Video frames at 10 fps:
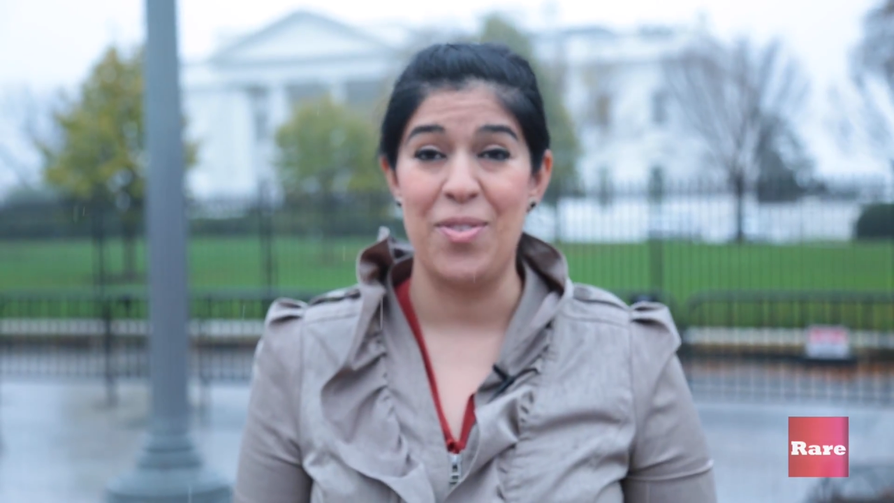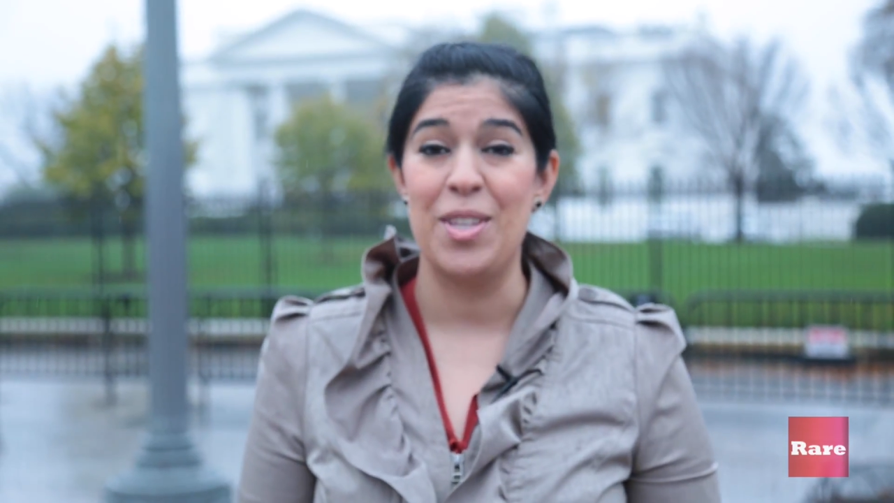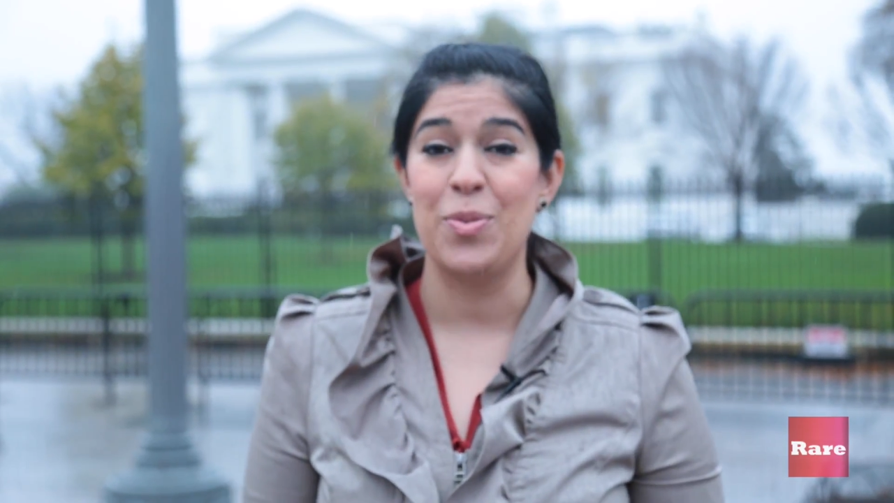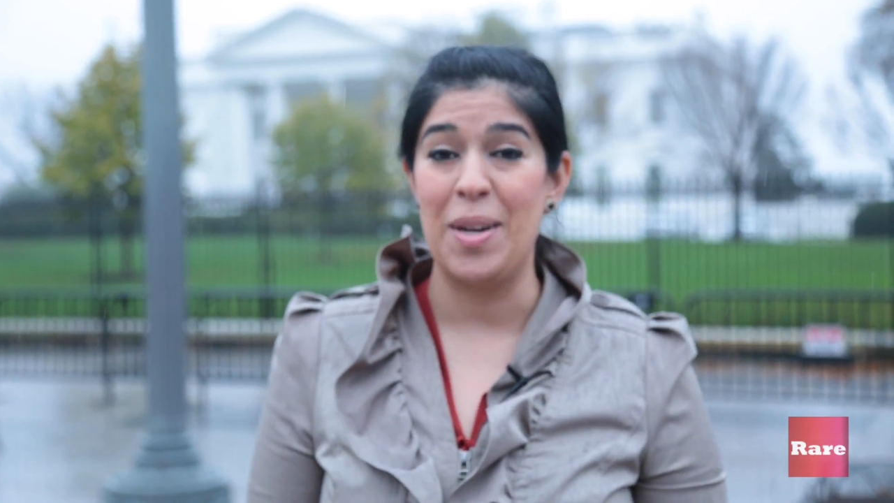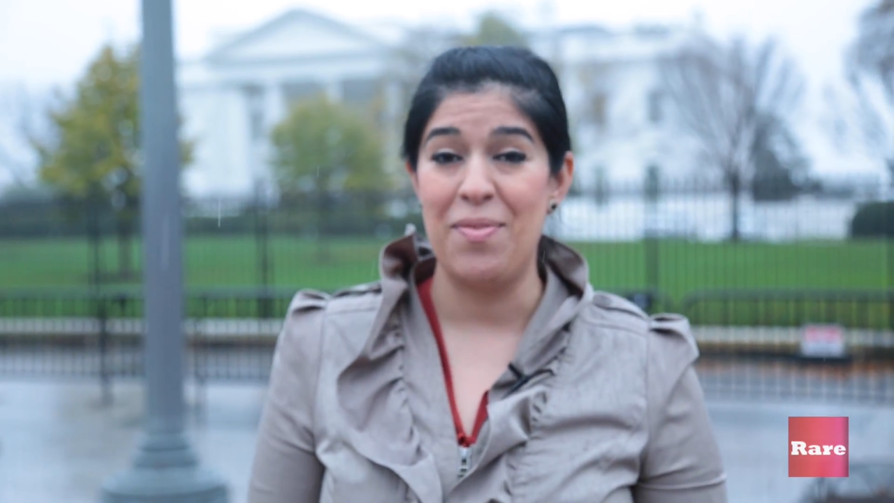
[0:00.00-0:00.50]
for
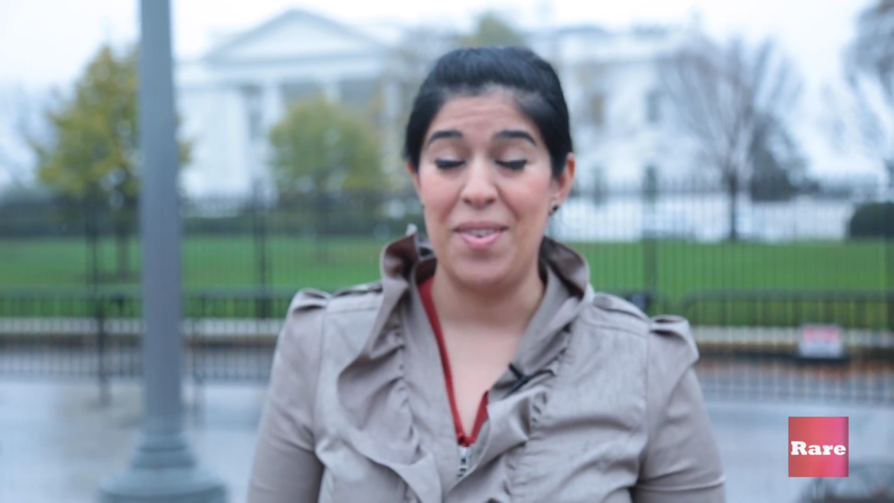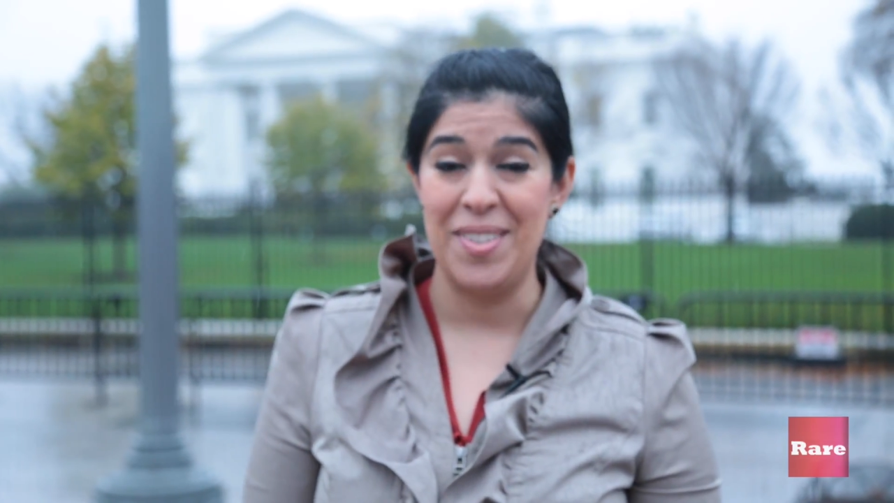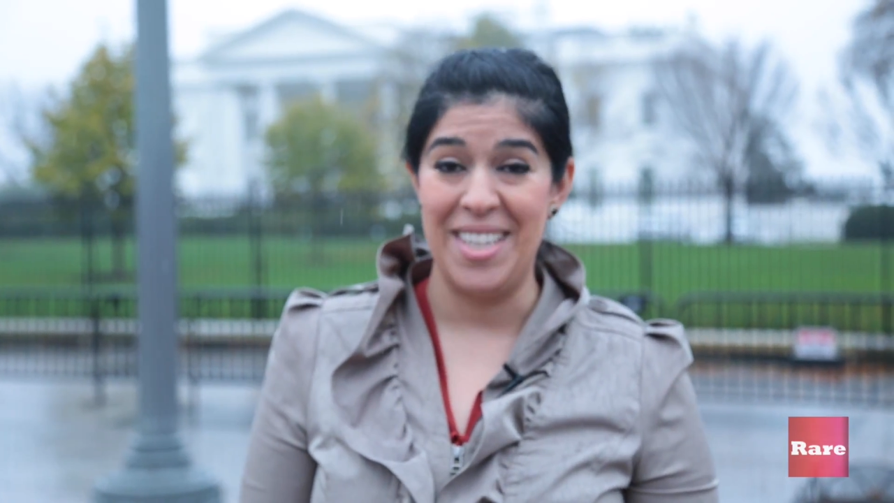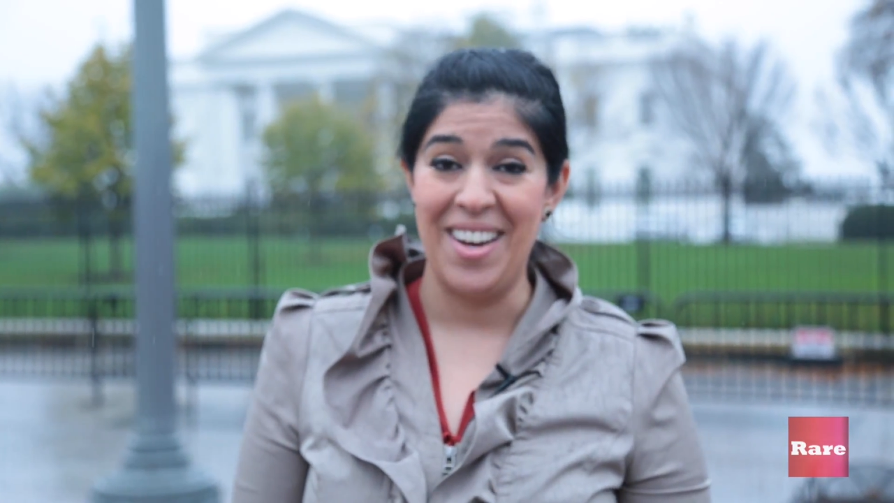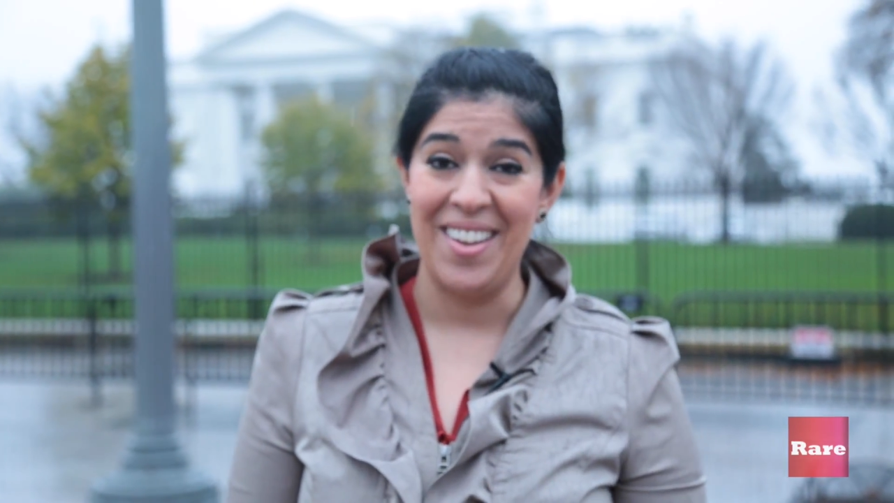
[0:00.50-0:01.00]
the
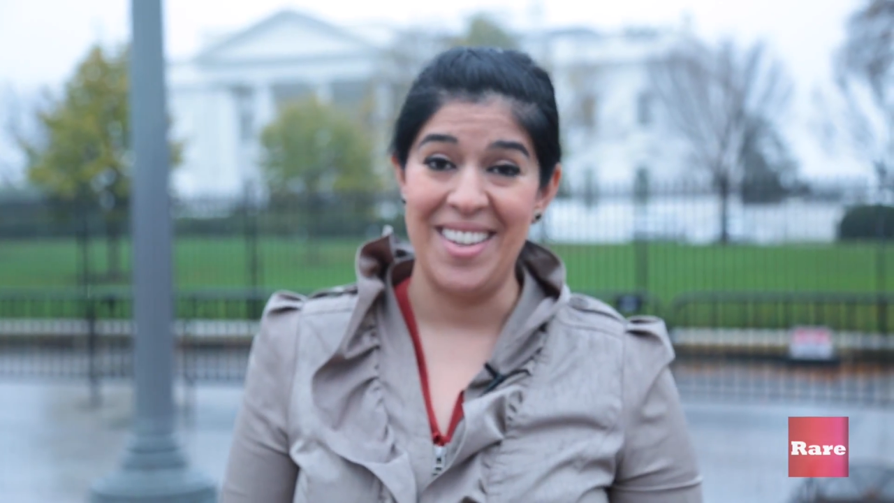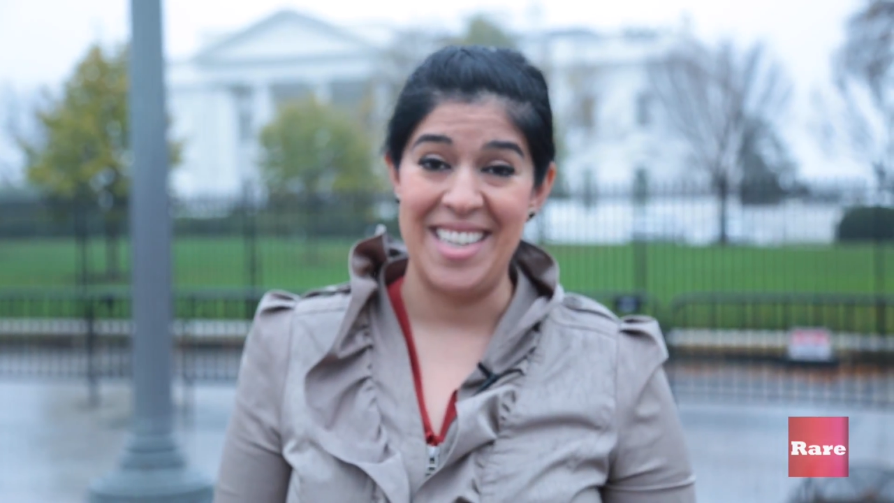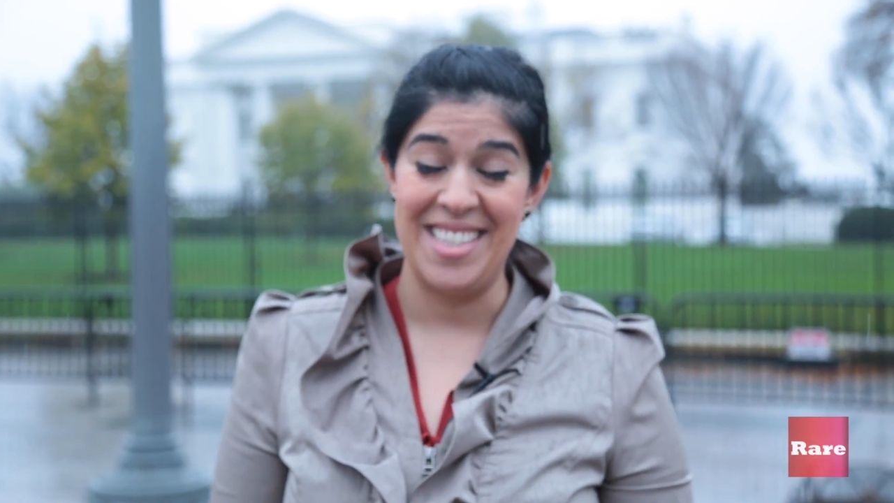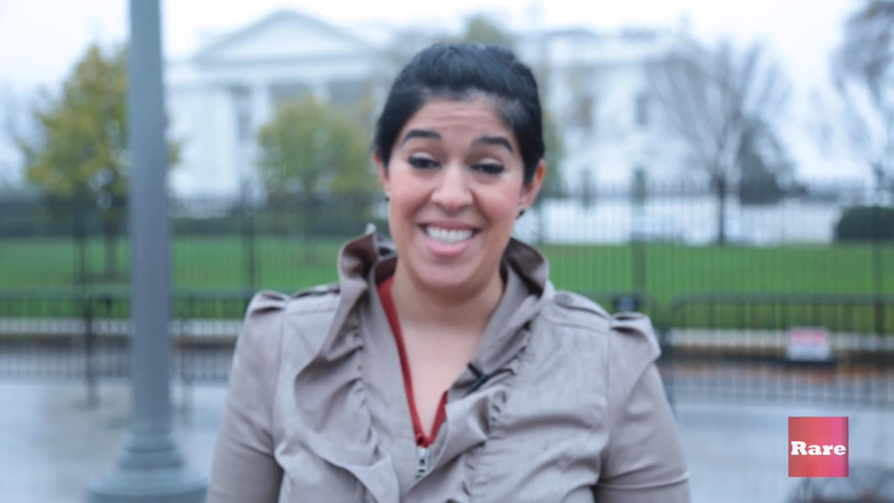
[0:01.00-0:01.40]
2015 holiday